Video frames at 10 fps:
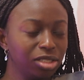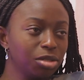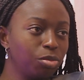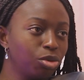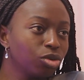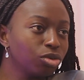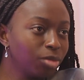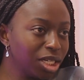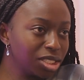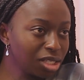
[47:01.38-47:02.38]
to prove
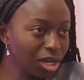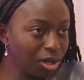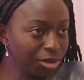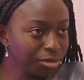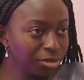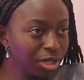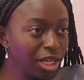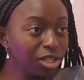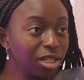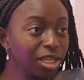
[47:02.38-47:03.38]
myself. Mm-hmm.
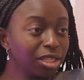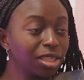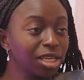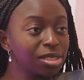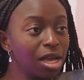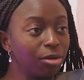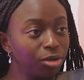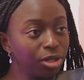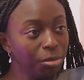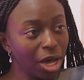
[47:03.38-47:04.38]
And, like, things that
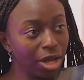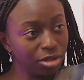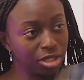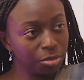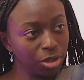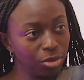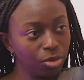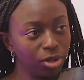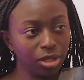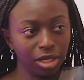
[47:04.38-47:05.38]
really matter to me
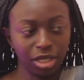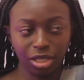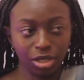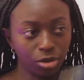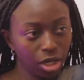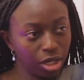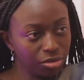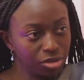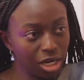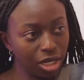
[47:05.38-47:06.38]
were, like, in the creative
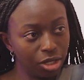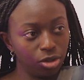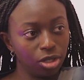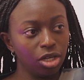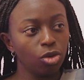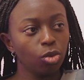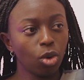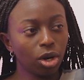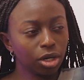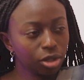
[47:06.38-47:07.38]
side or
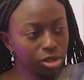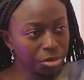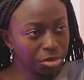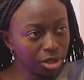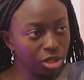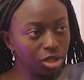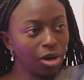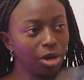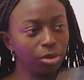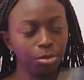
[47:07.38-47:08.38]
work or something, you know,
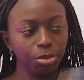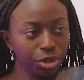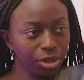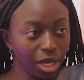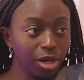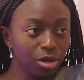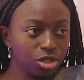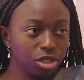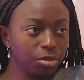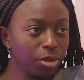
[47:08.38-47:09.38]
I would put the
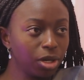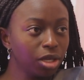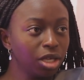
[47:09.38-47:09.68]
energy. But